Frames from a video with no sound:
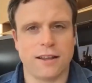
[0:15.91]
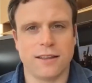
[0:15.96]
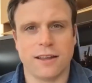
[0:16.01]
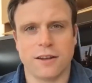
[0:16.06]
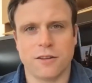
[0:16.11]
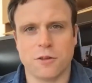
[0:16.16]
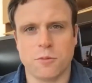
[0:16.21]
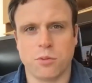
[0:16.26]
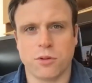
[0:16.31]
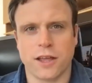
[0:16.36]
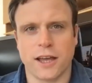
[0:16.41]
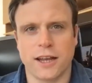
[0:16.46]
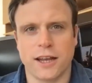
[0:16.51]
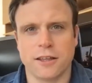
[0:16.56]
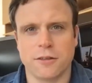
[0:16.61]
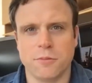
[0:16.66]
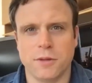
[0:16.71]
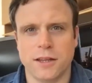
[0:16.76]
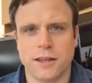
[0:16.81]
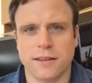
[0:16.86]
a lot of the
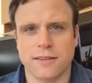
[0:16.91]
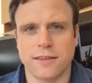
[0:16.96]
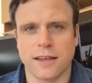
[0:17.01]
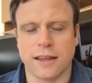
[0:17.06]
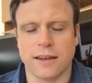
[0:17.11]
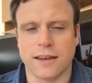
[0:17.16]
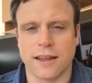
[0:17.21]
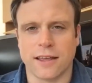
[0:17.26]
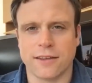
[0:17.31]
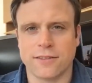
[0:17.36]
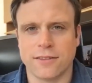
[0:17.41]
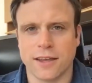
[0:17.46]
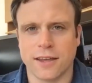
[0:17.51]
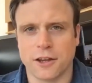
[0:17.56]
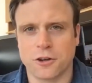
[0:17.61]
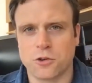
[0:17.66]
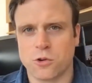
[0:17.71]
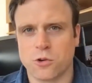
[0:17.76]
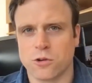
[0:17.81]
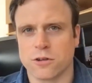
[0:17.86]
planning meetings at NASA
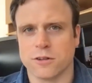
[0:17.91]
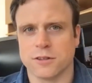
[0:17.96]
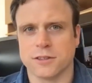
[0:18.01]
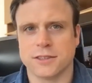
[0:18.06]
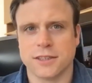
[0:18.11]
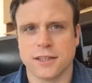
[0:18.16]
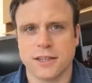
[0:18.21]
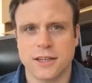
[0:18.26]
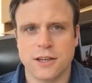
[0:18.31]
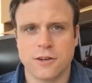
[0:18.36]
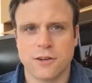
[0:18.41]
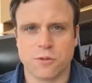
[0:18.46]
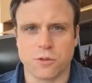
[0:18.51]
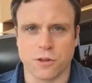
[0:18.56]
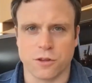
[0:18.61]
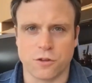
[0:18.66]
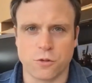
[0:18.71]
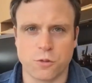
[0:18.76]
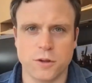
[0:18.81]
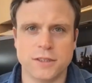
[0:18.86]
headquarters for
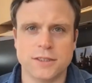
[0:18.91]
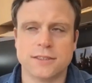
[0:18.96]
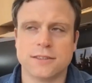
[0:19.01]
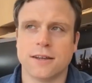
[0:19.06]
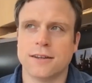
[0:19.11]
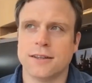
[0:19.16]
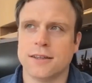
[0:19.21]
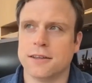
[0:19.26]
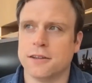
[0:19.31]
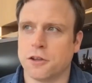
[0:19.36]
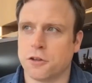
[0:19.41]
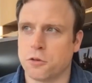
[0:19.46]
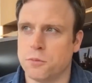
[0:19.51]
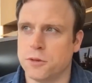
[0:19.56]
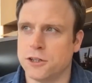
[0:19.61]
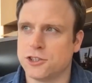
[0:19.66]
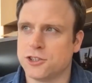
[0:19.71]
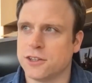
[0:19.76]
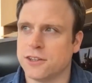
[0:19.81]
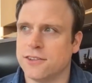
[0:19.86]
the twin study and other
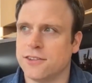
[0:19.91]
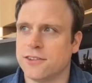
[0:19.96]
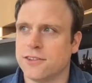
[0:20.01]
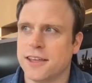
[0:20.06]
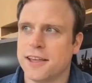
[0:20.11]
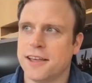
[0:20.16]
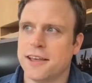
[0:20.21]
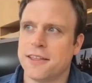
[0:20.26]
missions.